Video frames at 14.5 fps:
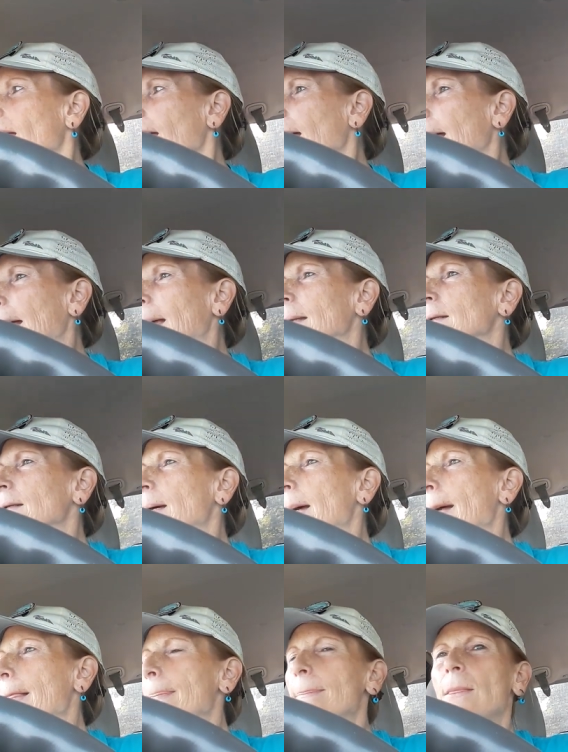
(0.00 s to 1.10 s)
and
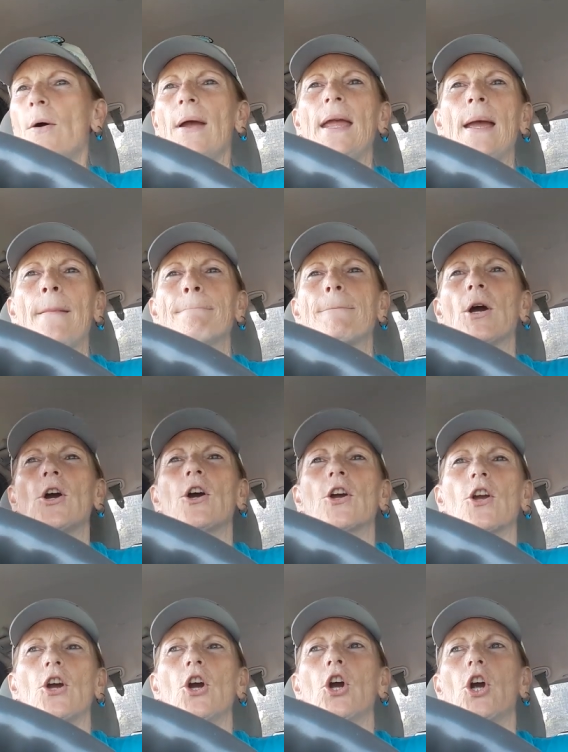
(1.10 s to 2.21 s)
uh, no
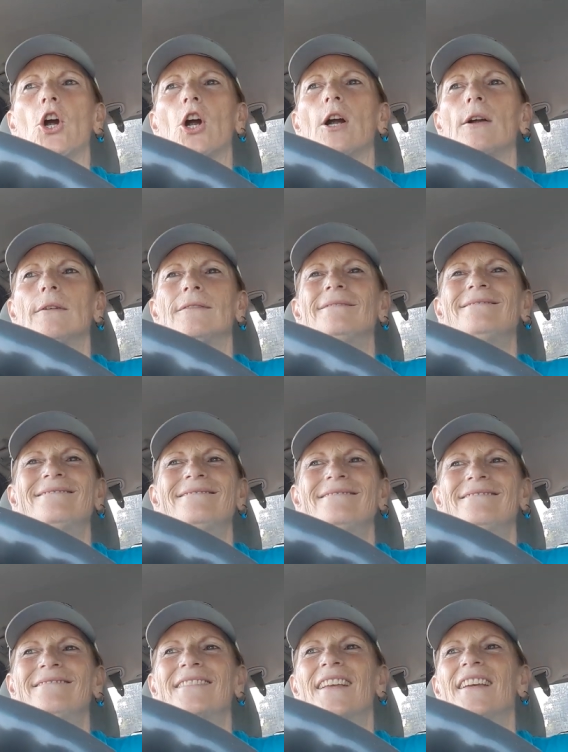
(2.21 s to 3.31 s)
Hamburger
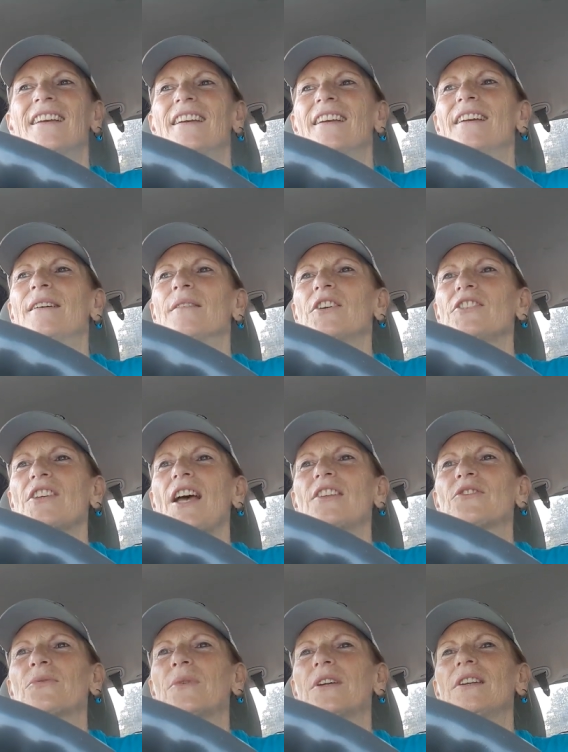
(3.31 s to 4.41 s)
because
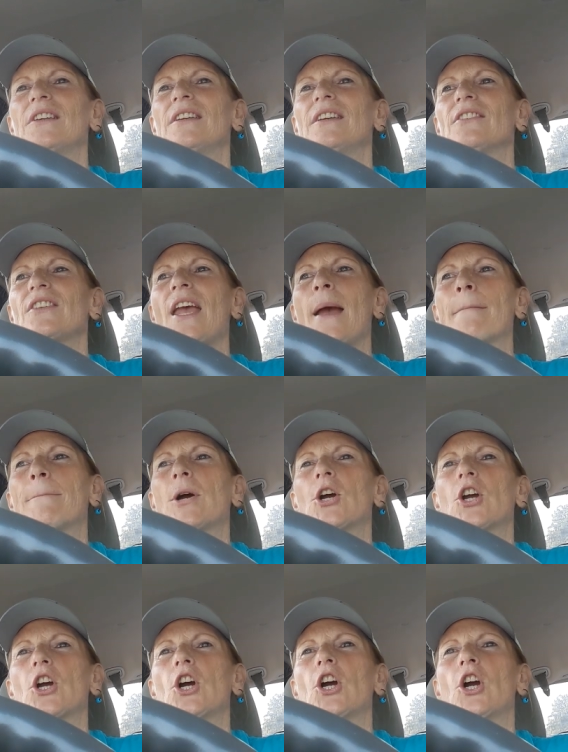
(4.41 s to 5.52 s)
that's what it is.
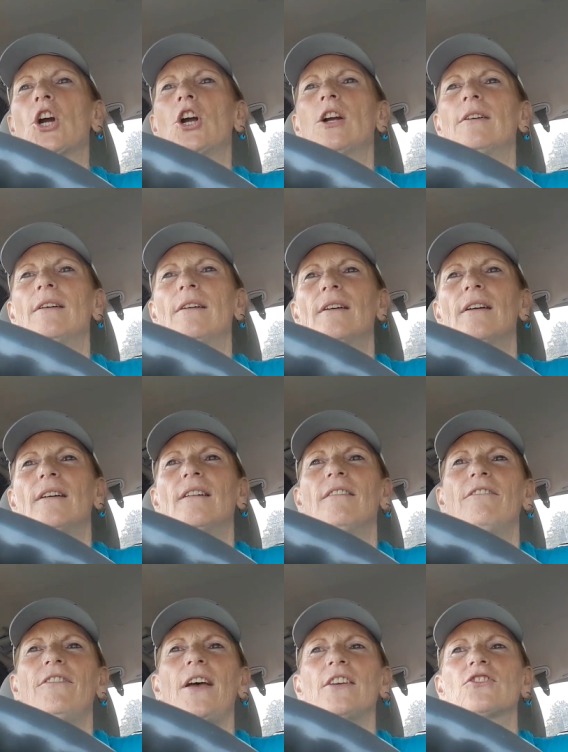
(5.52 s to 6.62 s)
Hamburger
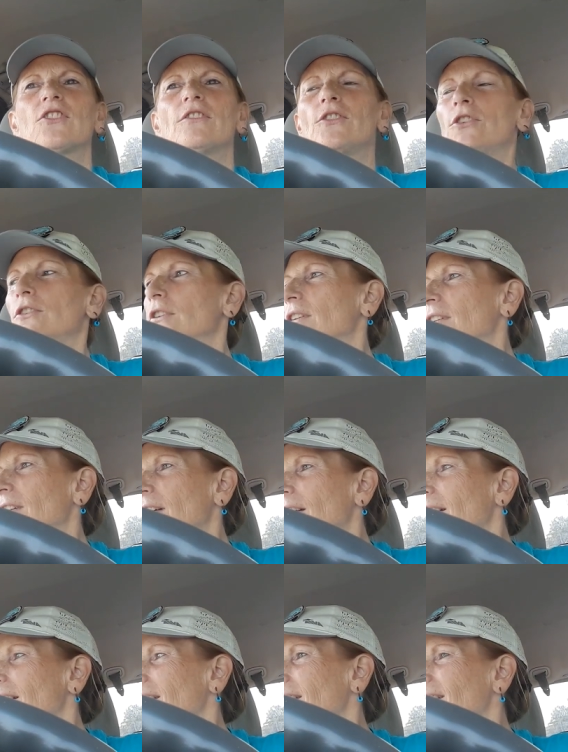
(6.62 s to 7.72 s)
Festival.
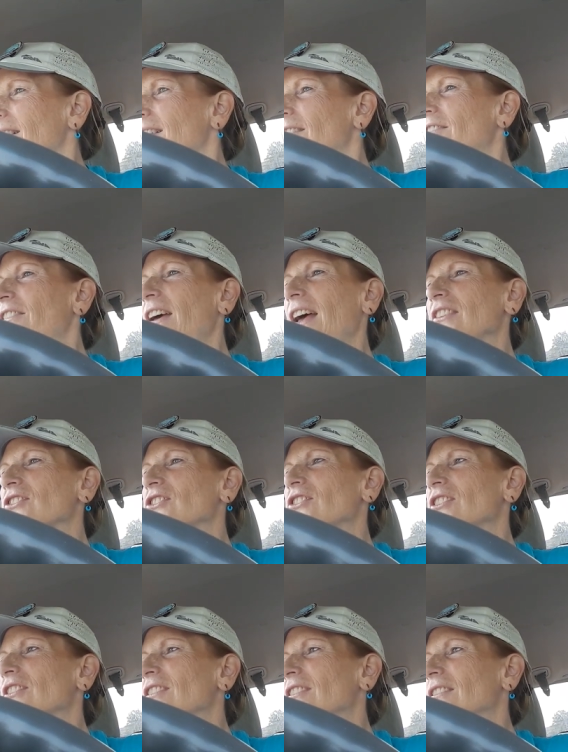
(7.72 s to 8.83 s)
Fest.
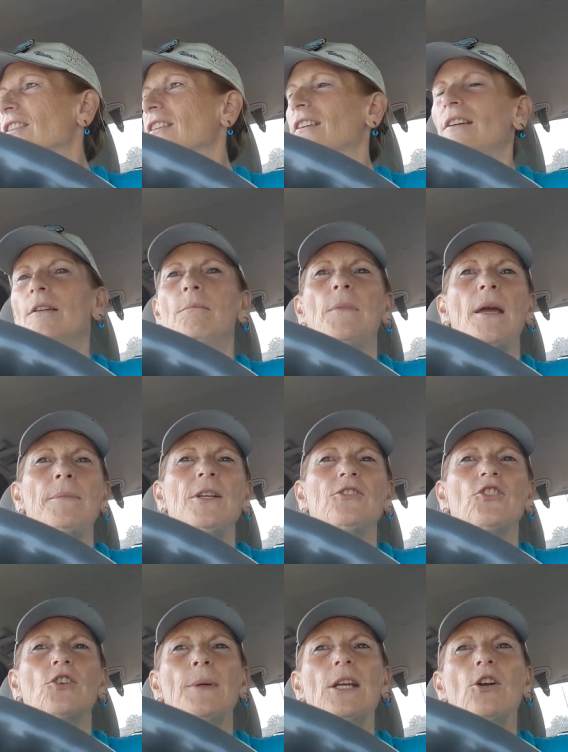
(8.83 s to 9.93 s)
Maybe it
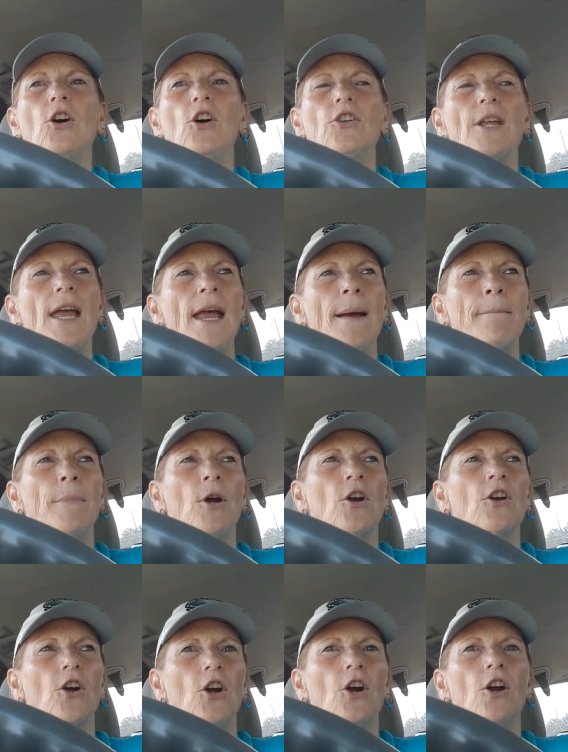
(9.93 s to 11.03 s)
should be called
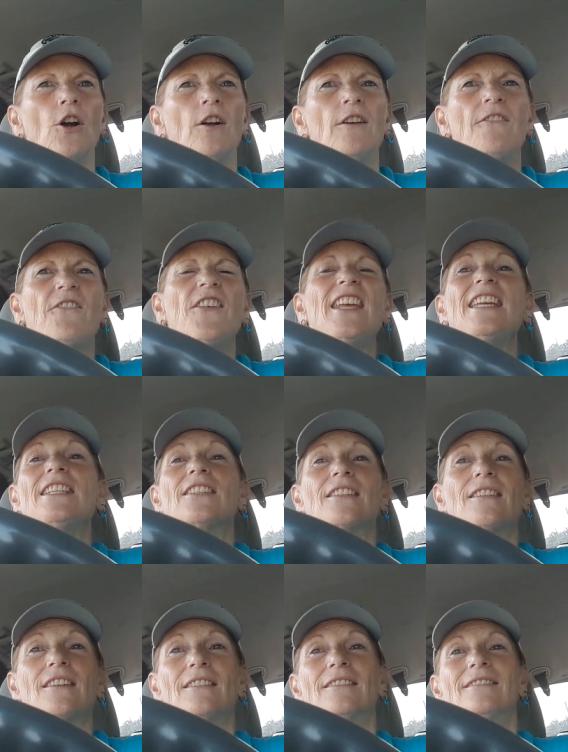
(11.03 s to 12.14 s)
Hamburger
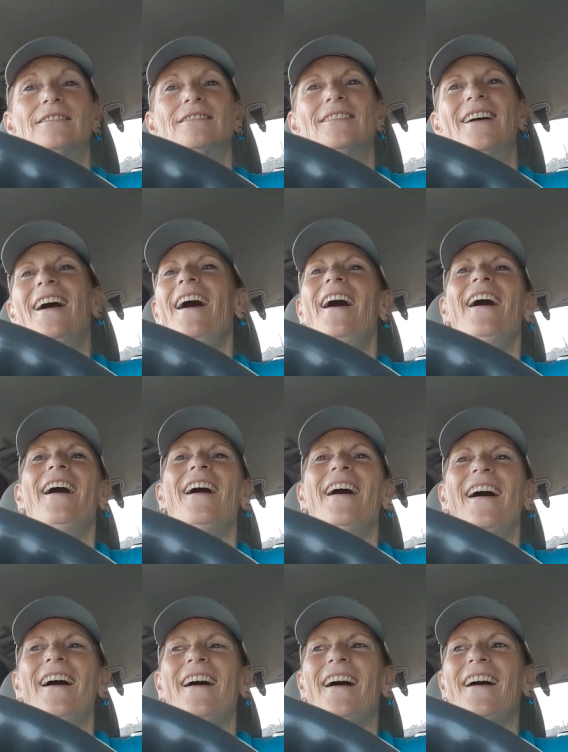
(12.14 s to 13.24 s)
Feast.
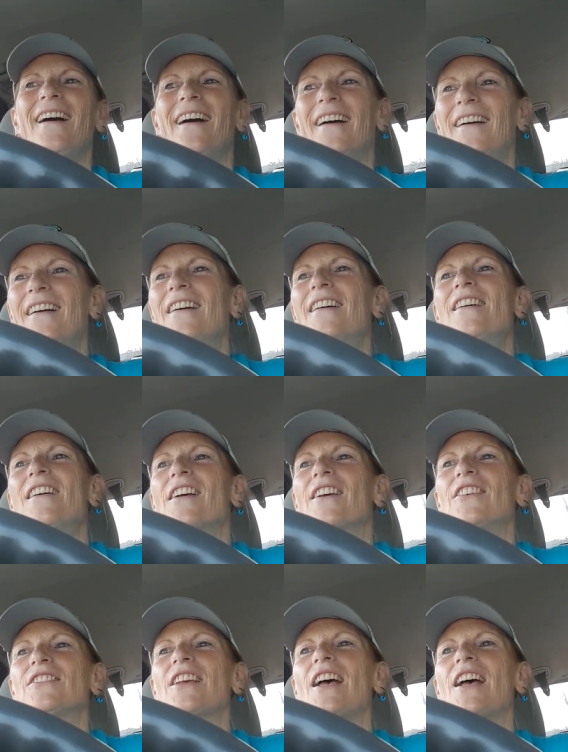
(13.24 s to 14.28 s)
Because